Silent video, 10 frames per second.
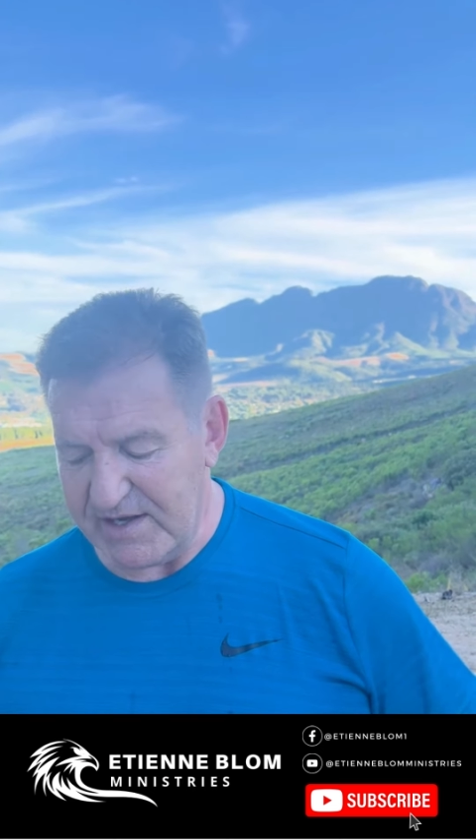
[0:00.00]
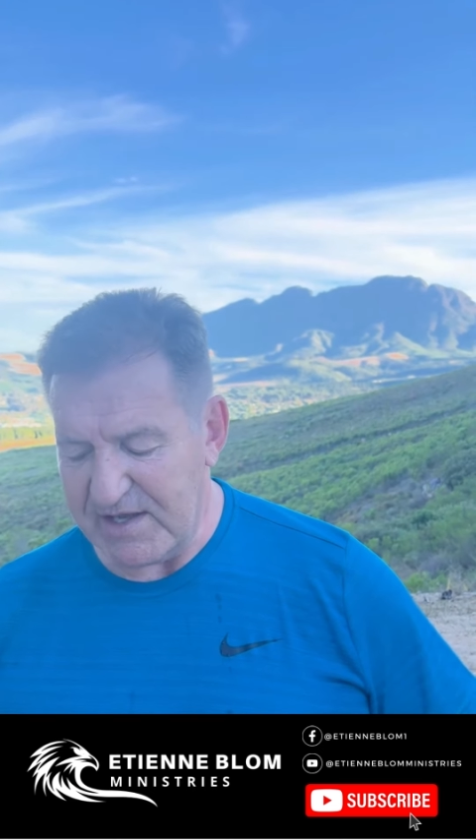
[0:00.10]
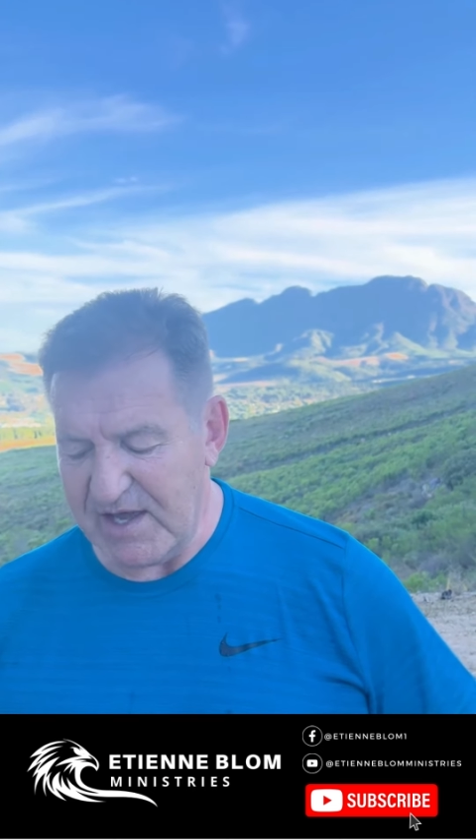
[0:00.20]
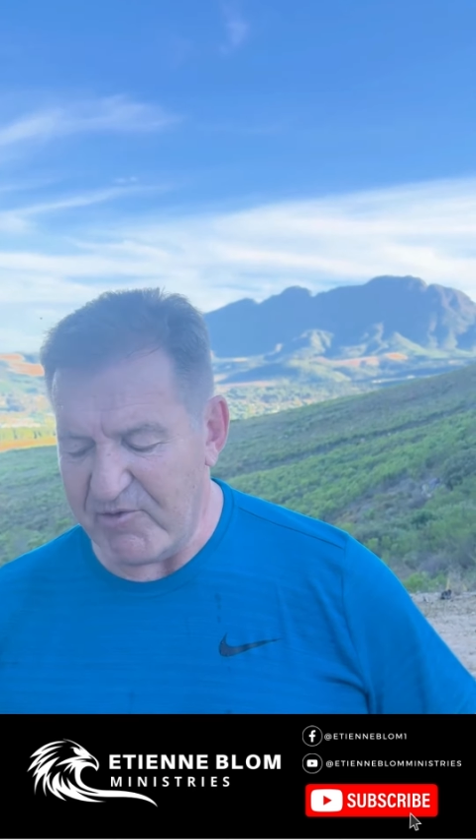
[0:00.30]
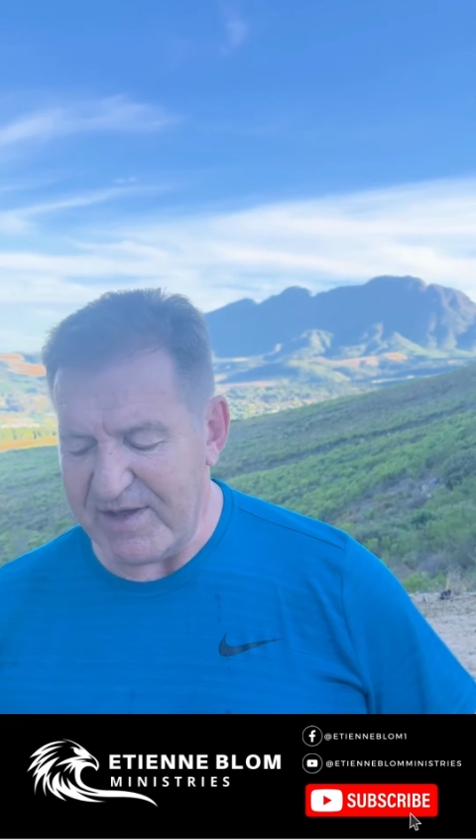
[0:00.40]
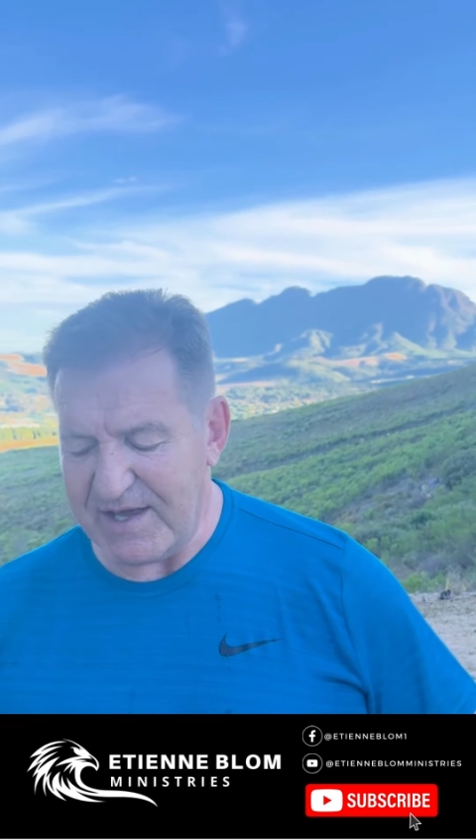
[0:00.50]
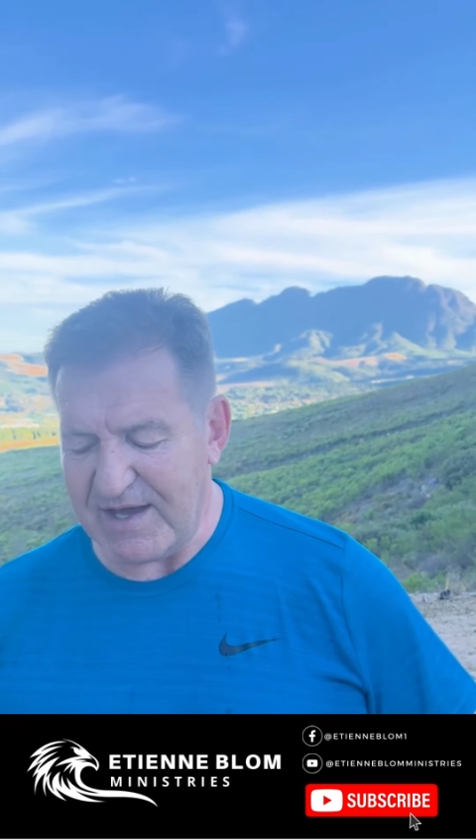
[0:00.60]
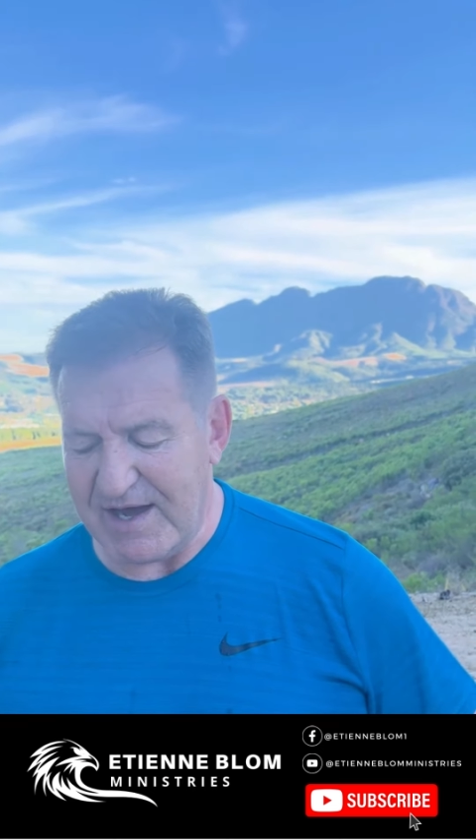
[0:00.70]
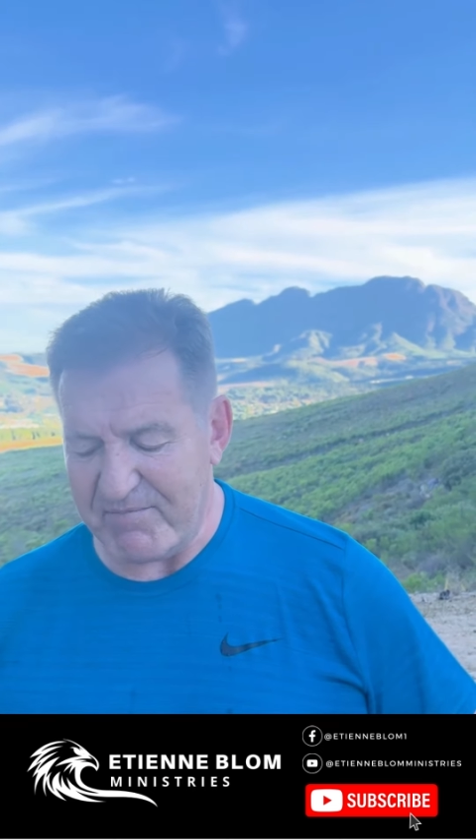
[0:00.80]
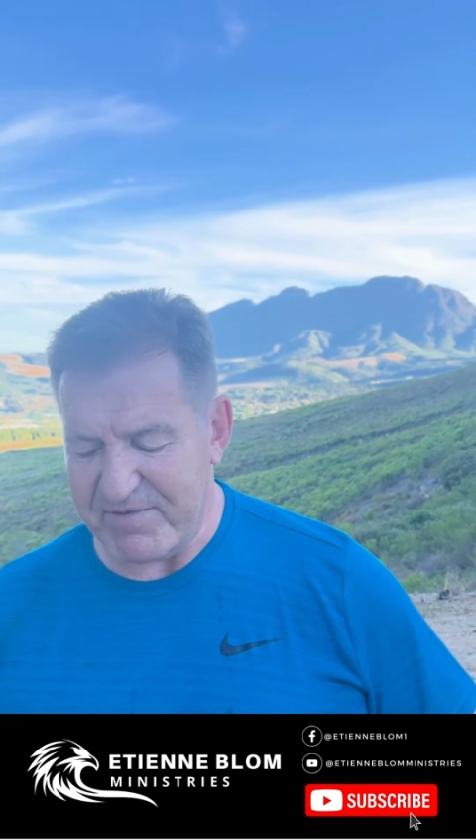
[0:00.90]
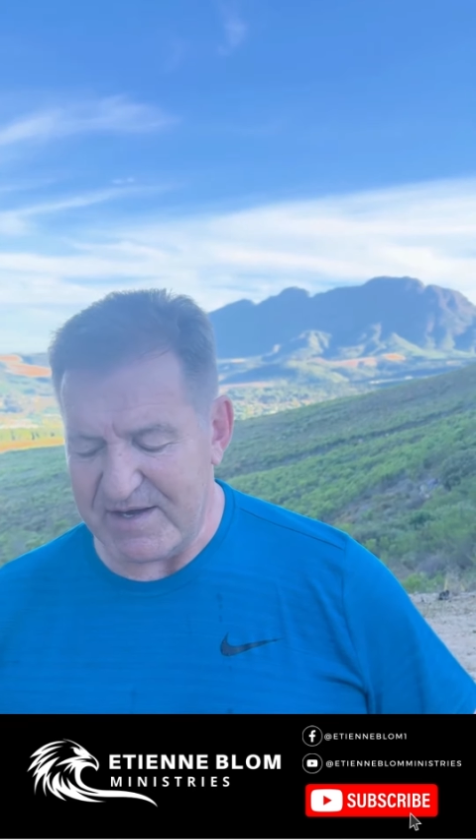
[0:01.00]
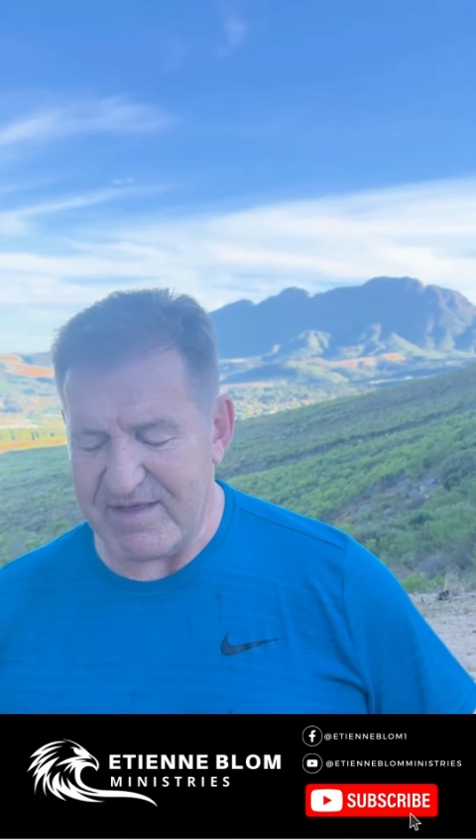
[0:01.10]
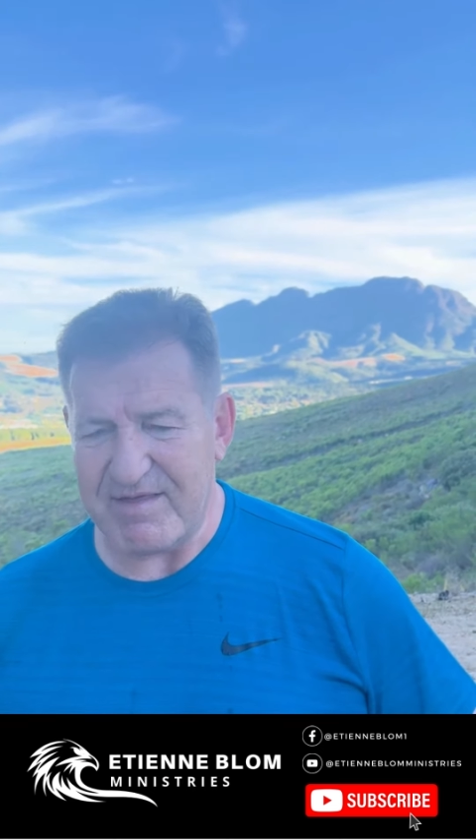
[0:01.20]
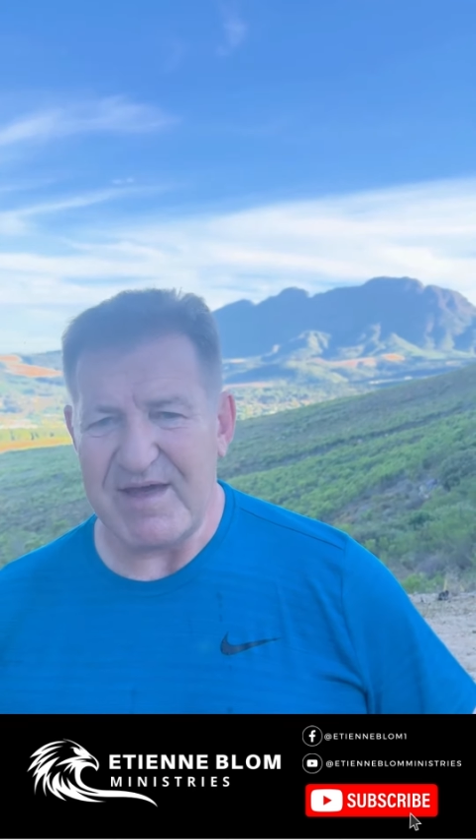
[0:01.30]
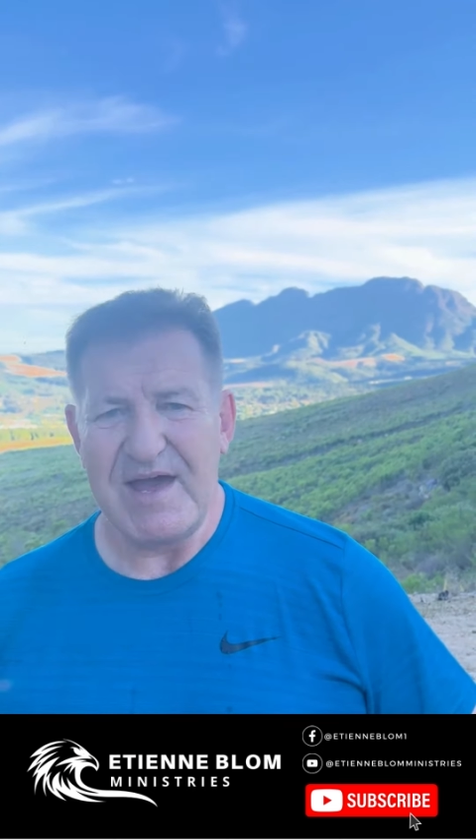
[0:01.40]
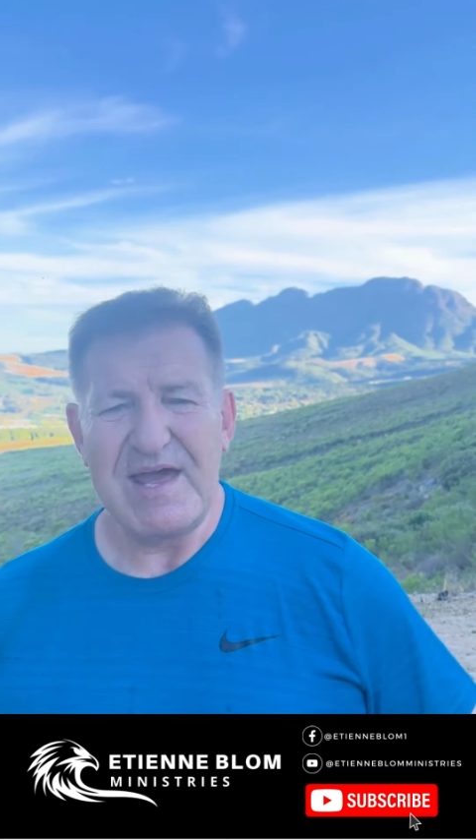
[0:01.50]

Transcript: And here he comes and he's,